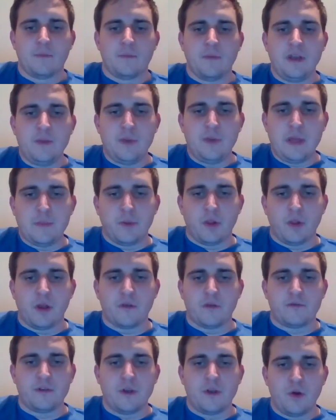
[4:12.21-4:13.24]
Many people
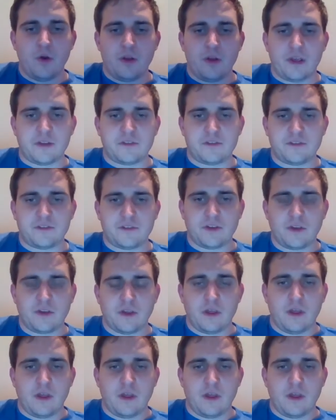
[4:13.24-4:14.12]
have noticed